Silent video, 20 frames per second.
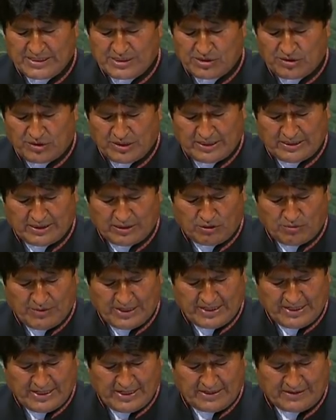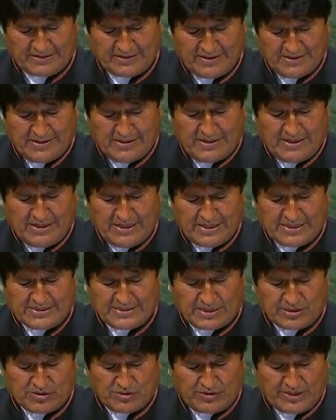Particularly when the
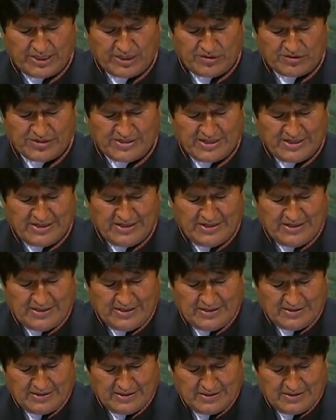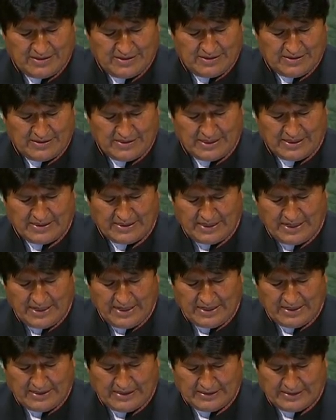main polluter in the history of the
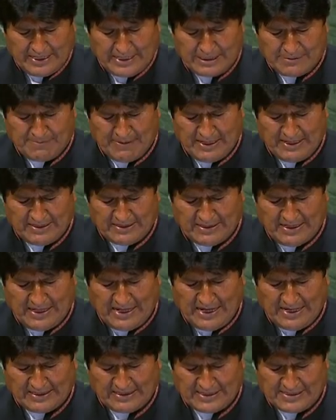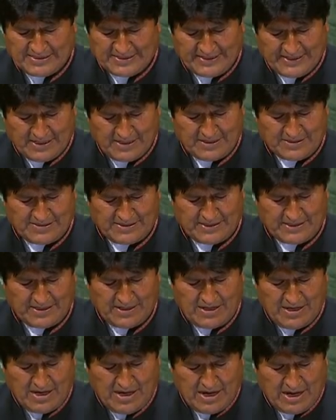human race, the United
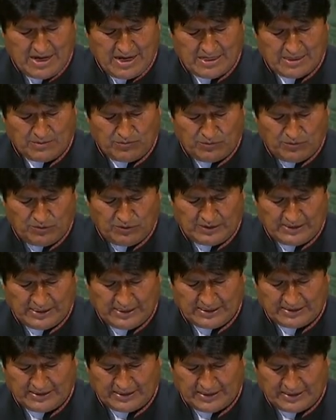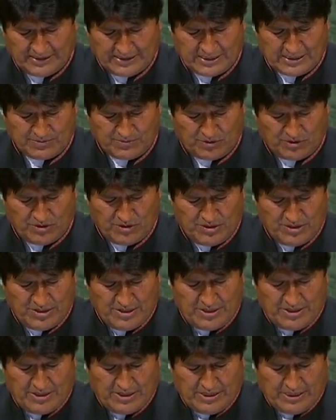States, simply turns its back on
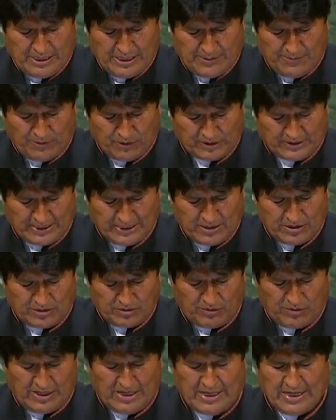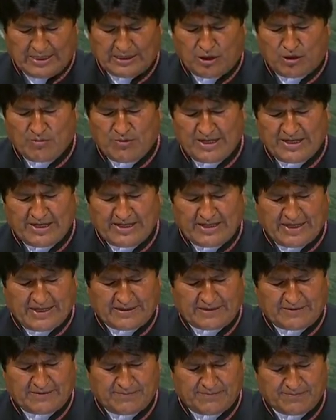science and on
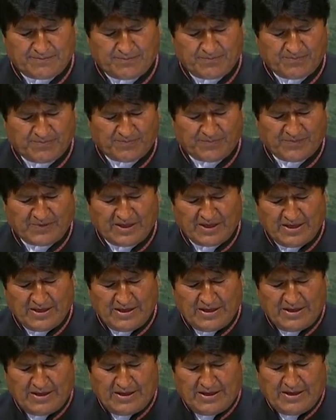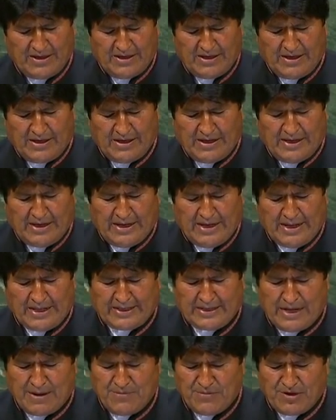multilateralism, and thus
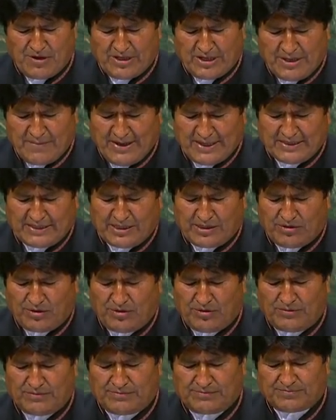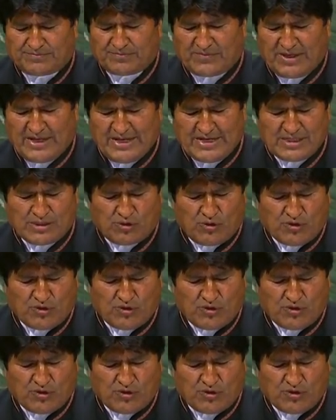on the human race.